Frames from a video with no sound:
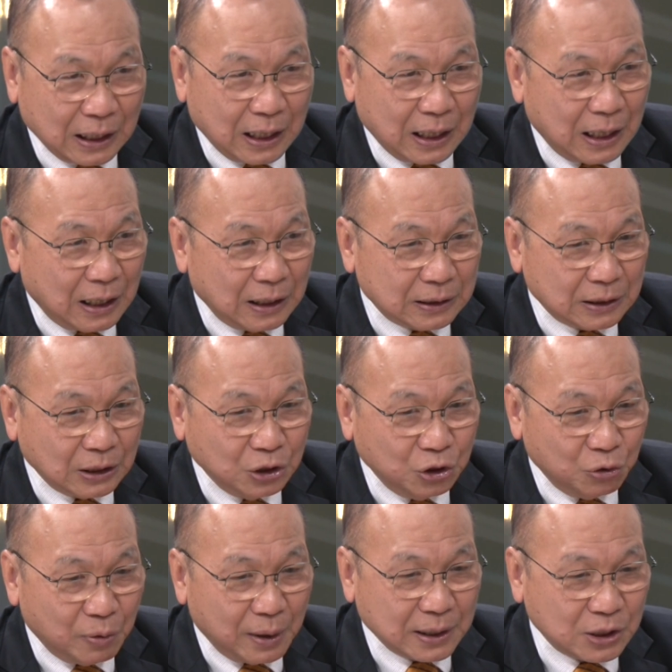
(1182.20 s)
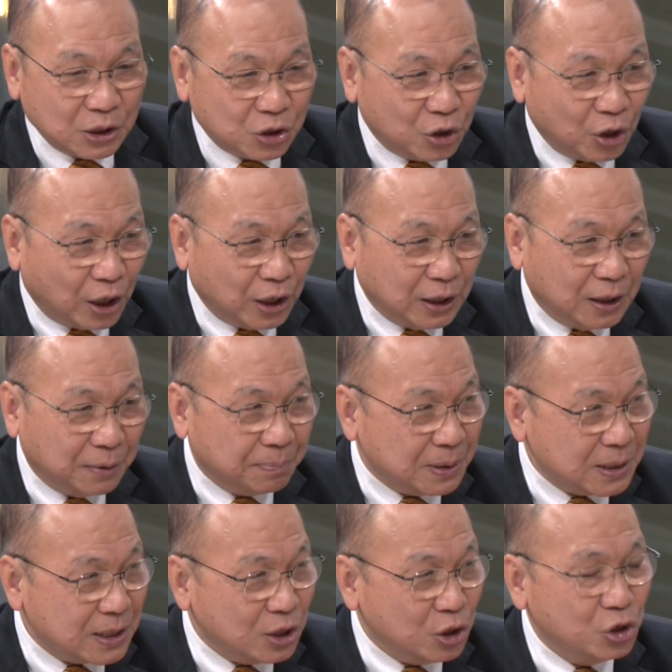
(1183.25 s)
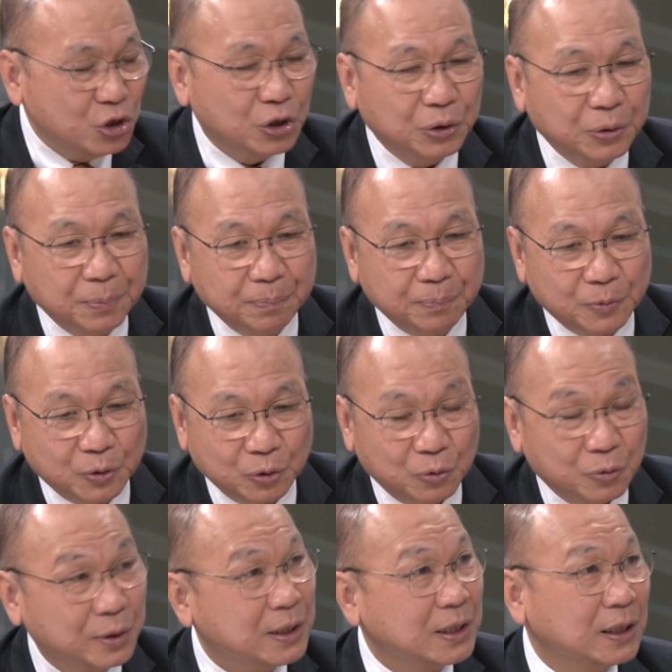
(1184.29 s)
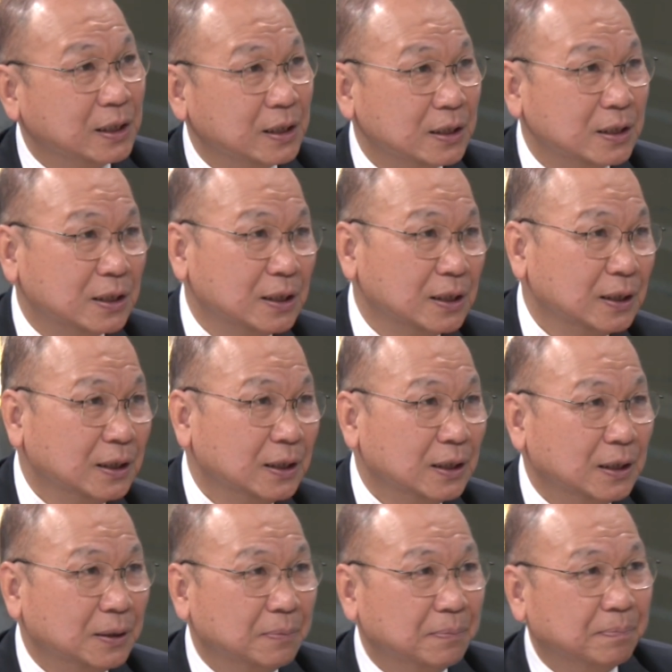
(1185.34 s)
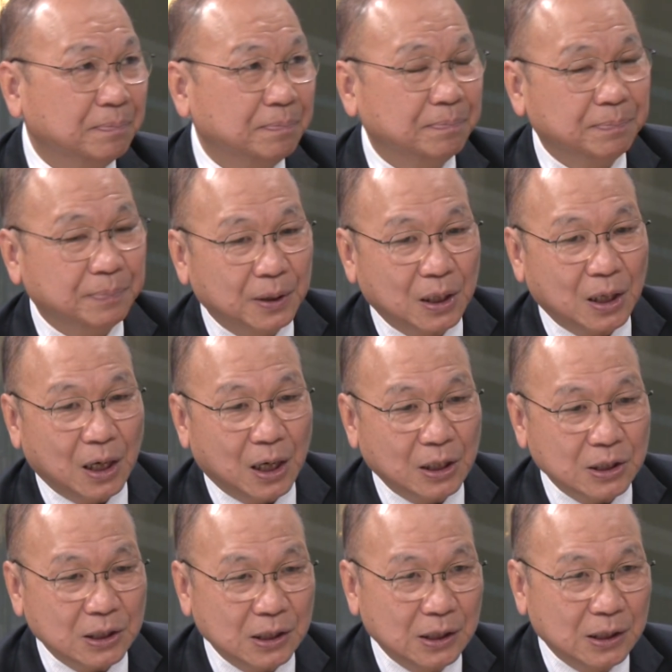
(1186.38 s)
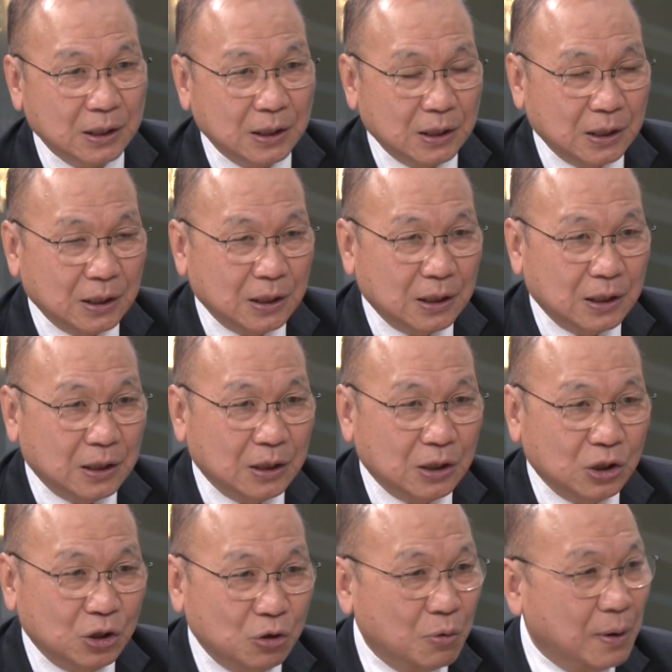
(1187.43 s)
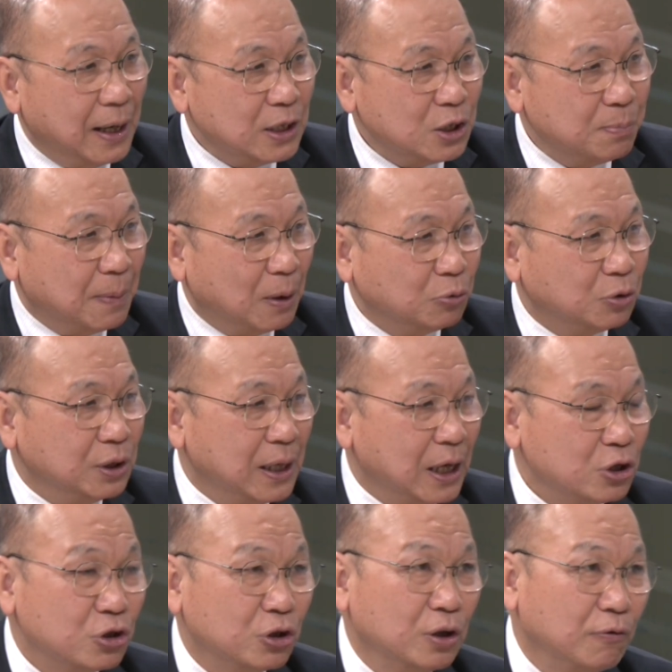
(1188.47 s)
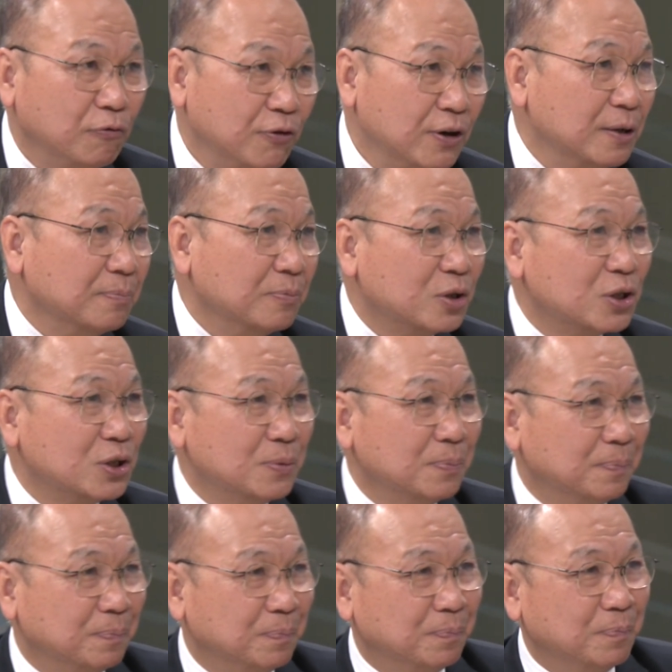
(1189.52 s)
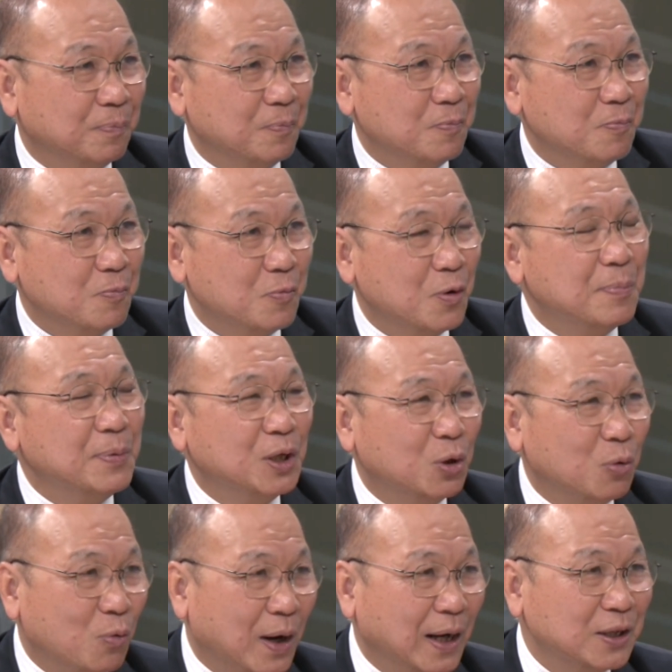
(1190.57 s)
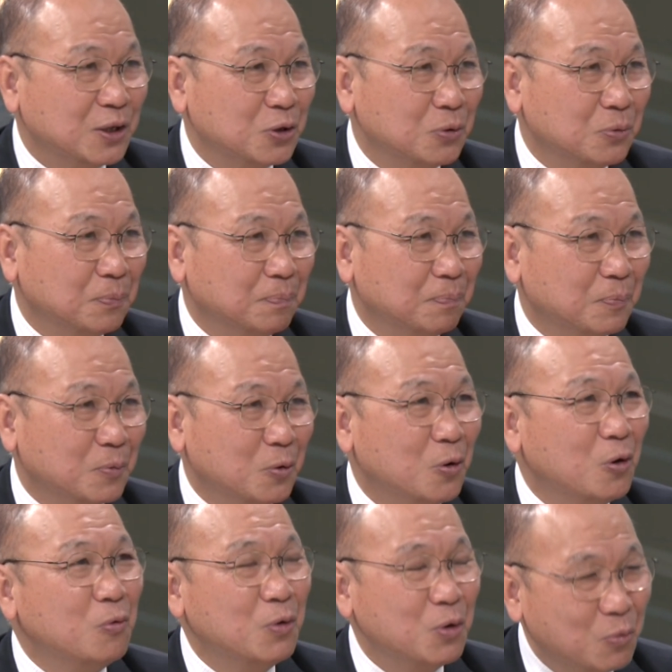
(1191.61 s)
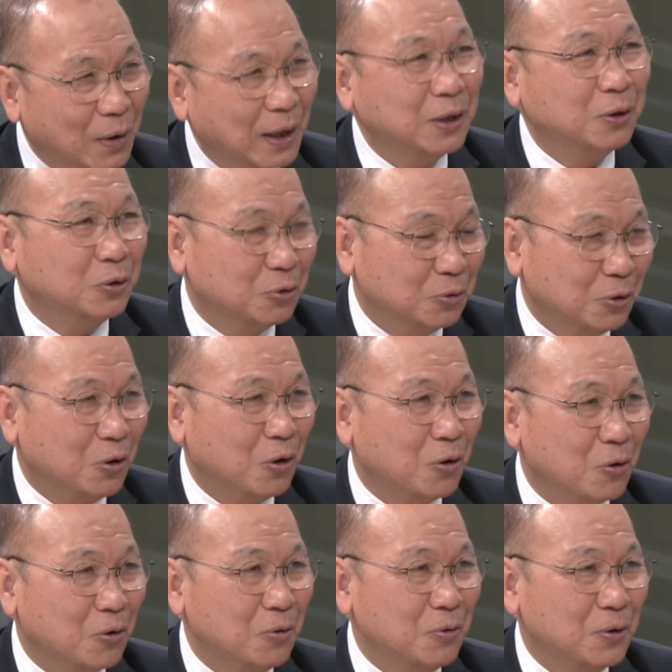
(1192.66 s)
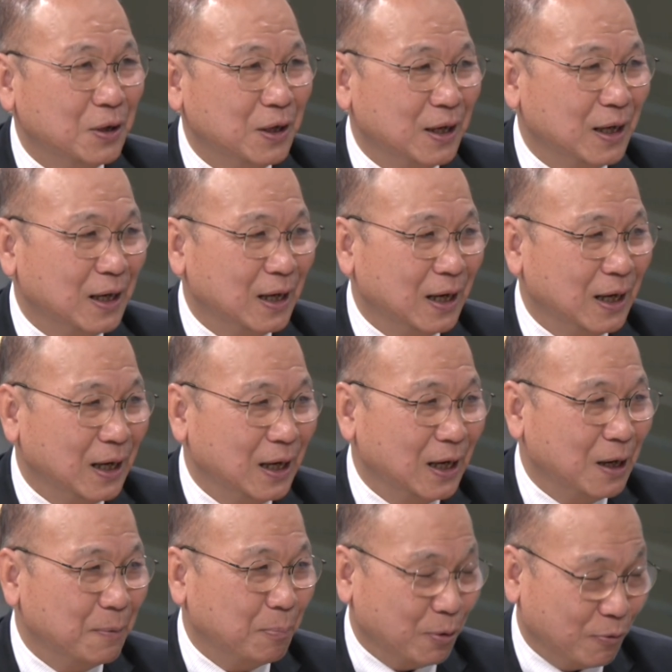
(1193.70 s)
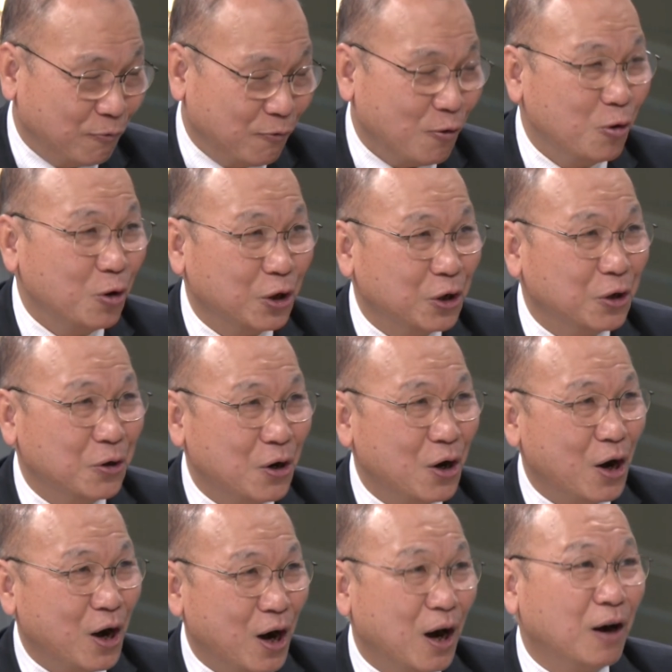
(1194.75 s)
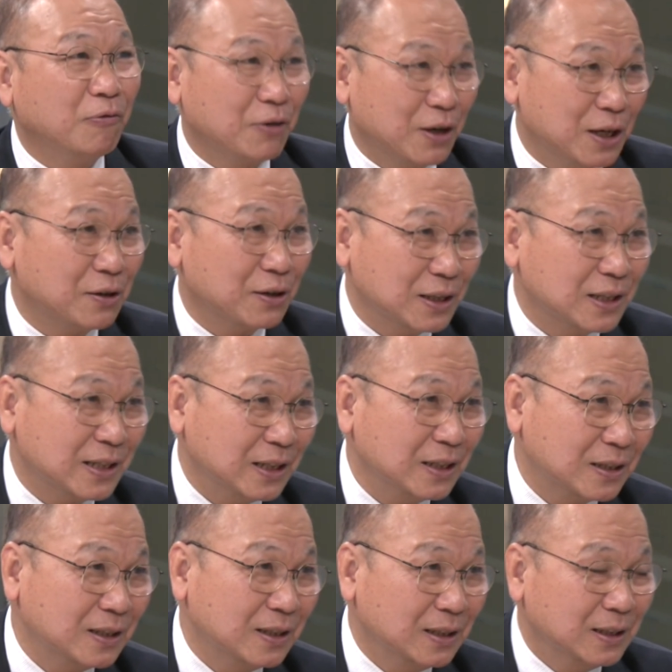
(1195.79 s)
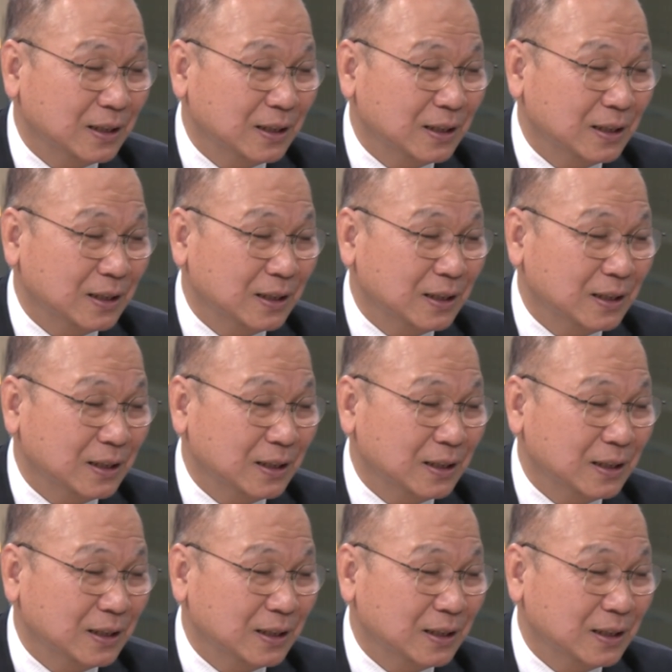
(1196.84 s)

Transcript: the US is not in a position to resist because US multinational firms will be the ones who would want to hold a portfolio of currencies.